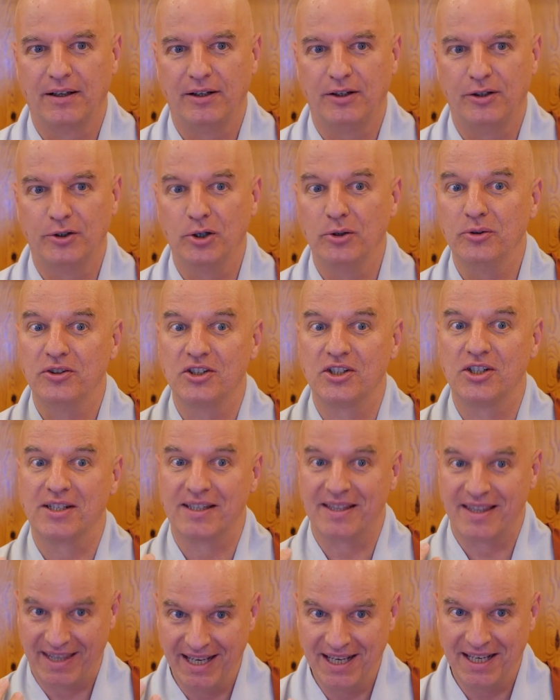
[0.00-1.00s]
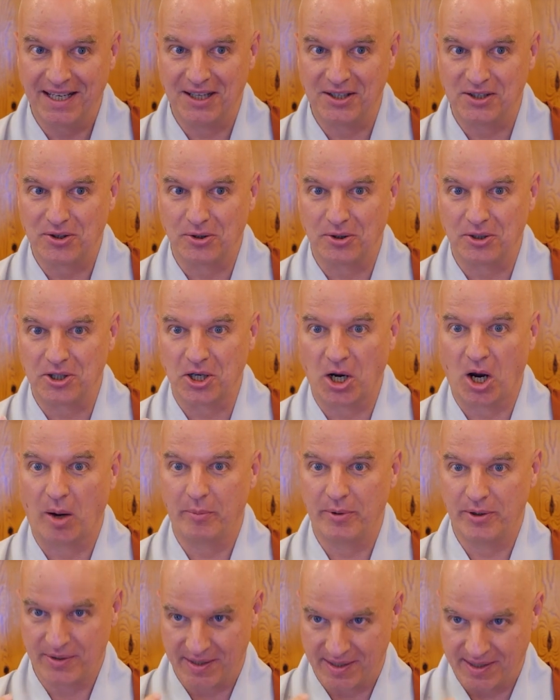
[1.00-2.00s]
You don't just think it's your job.
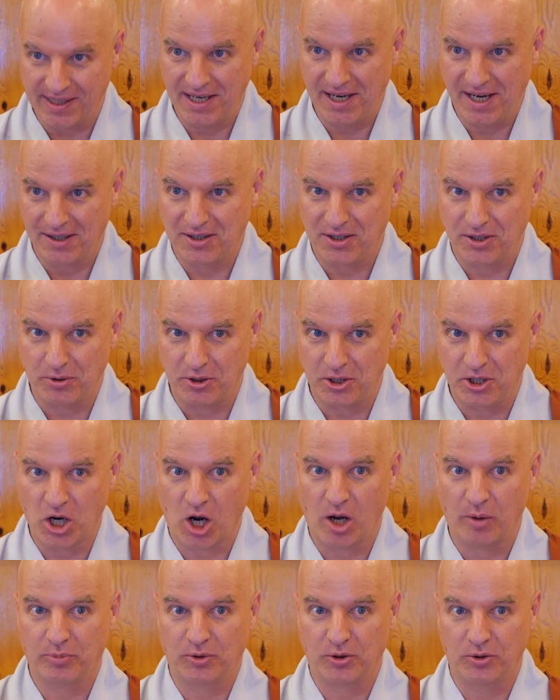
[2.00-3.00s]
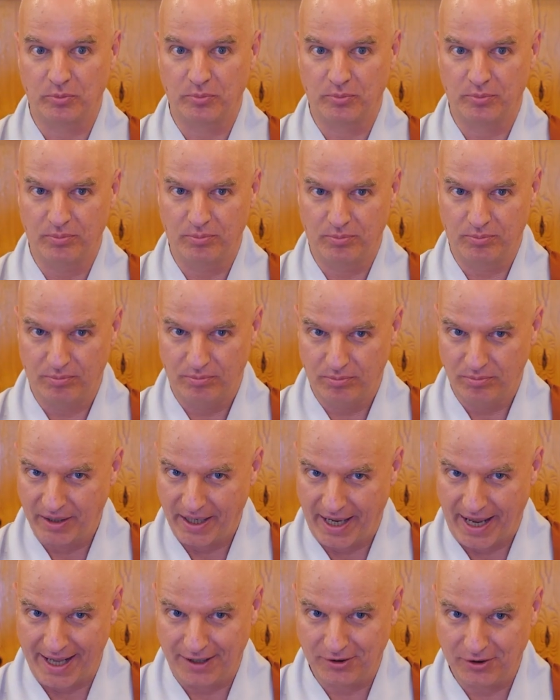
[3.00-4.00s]
You see it's your job to
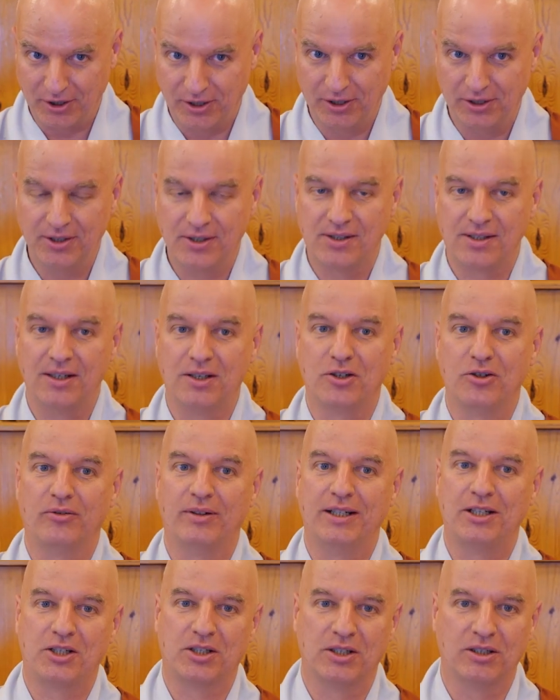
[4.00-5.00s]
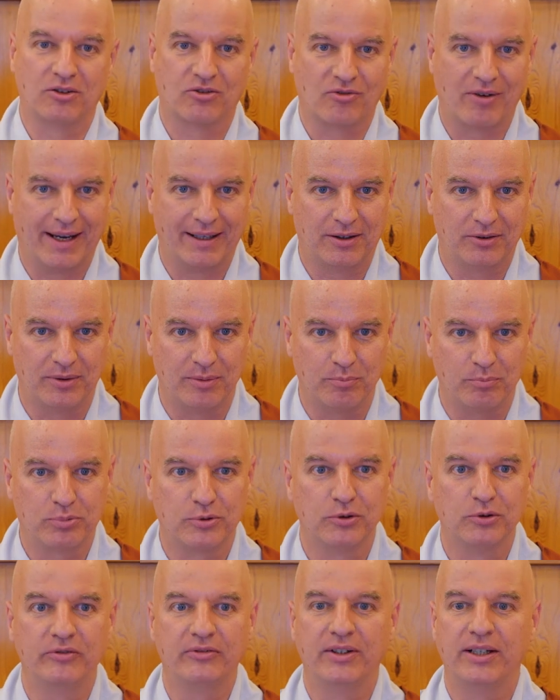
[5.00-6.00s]
enter the situation, try to
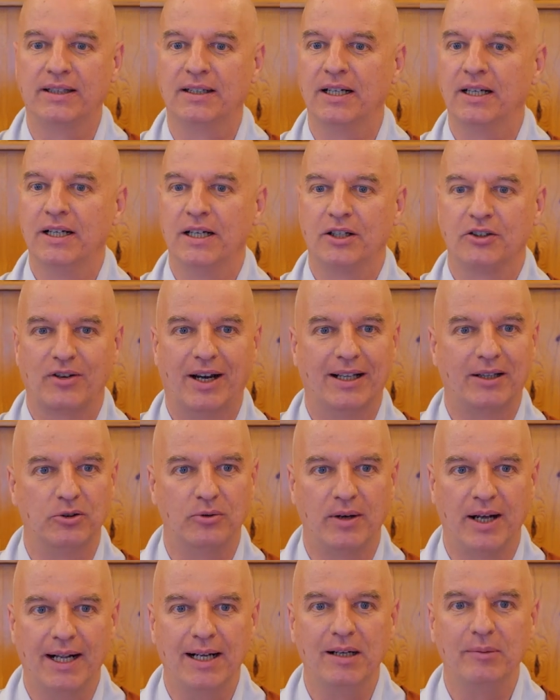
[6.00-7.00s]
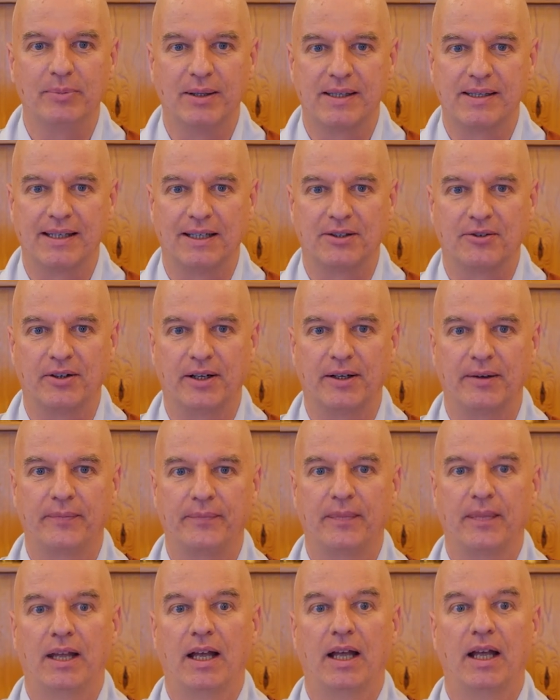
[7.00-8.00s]
improve it, try to help, etc.
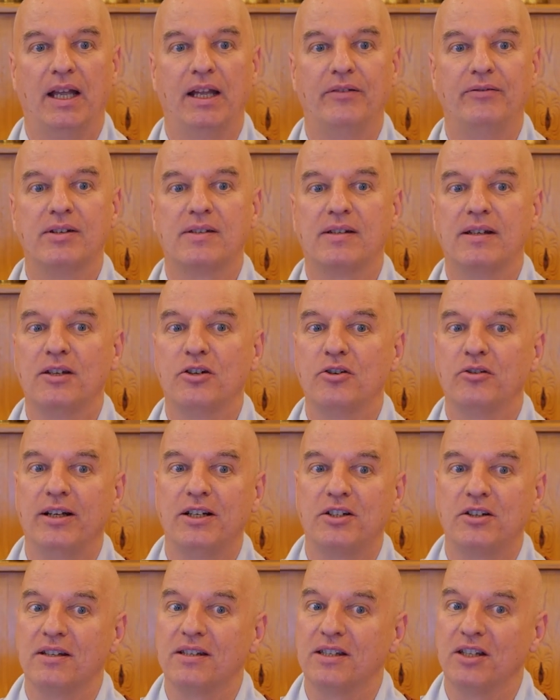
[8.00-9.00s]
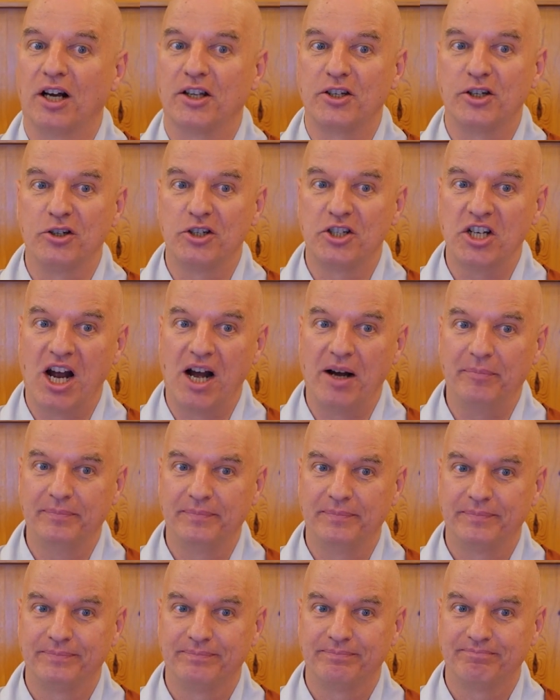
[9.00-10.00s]
If the situation is not your job,
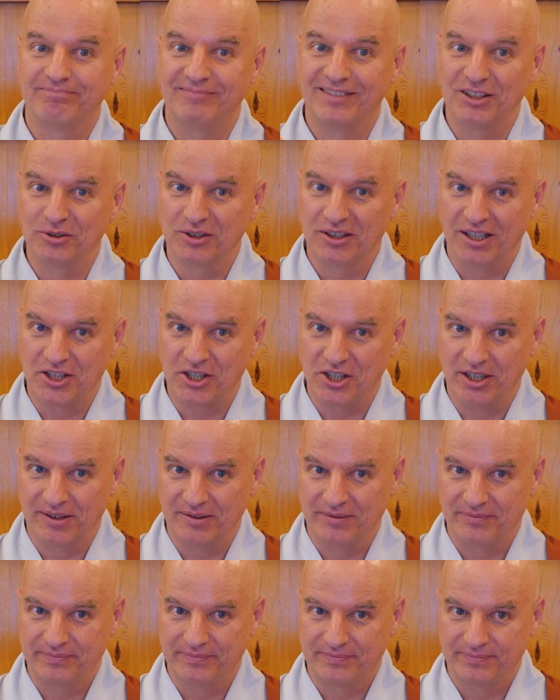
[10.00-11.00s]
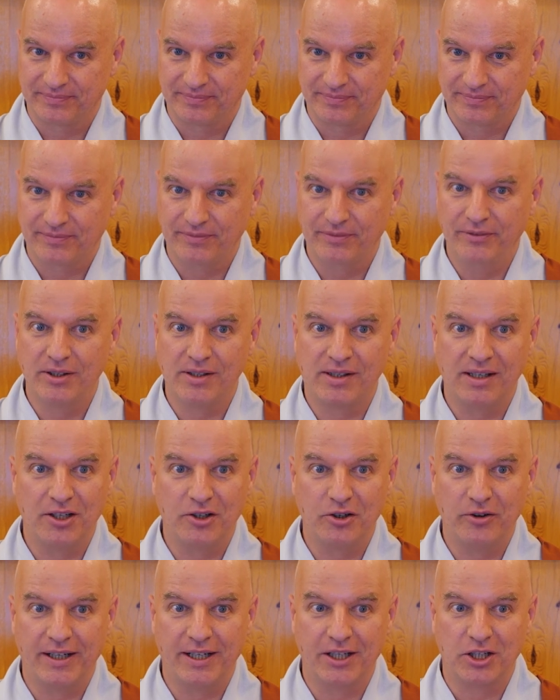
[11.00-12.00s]
don't touch it. If the
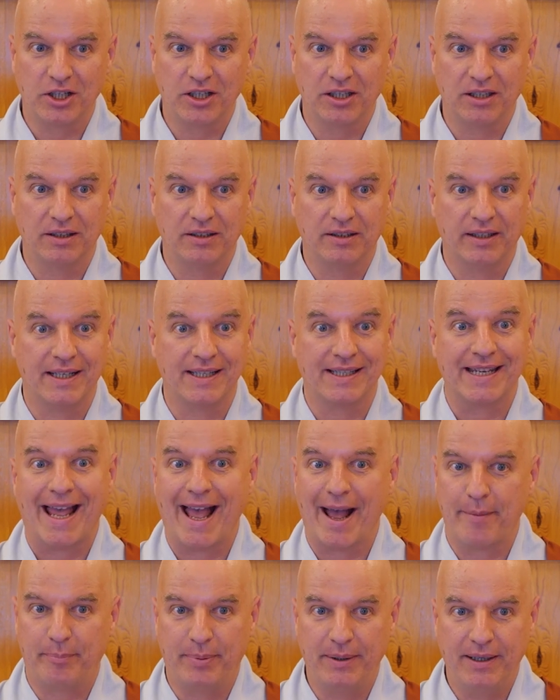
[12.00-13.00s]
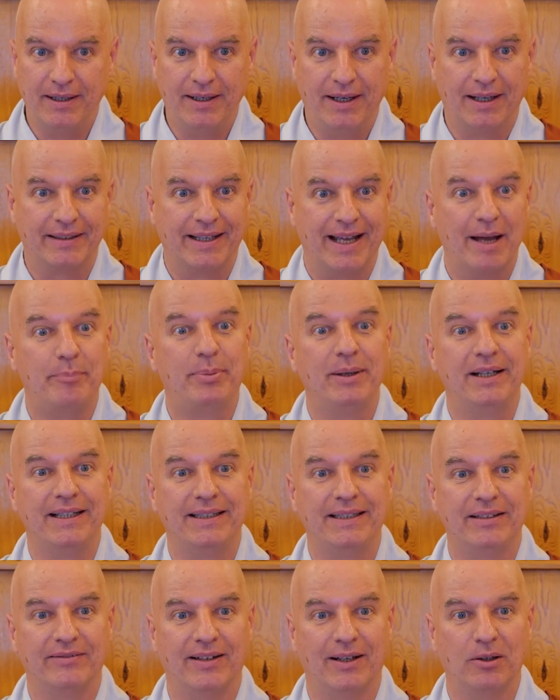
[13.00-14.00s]
situation is happy and happily
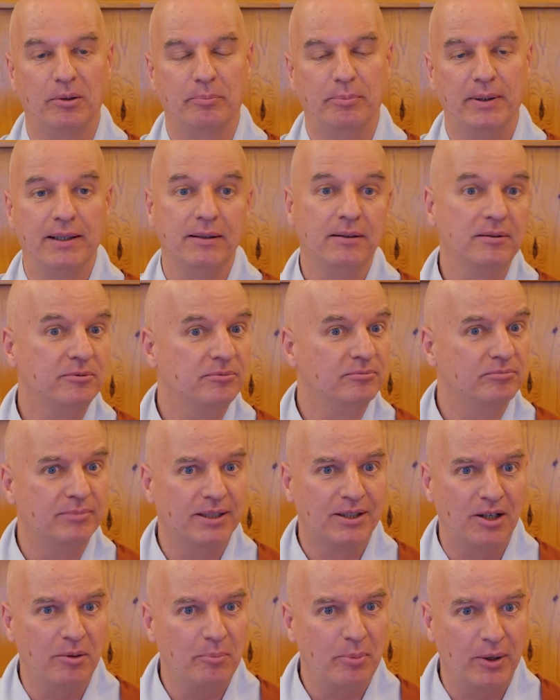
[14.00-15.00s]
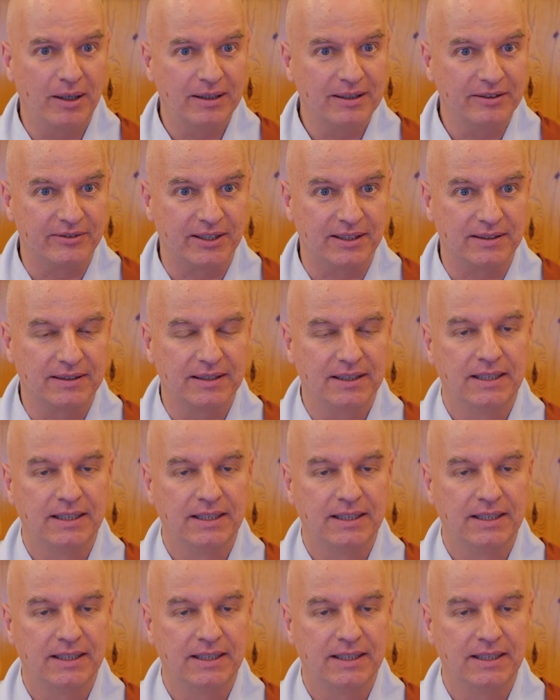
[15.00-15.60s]
developing, become part of it.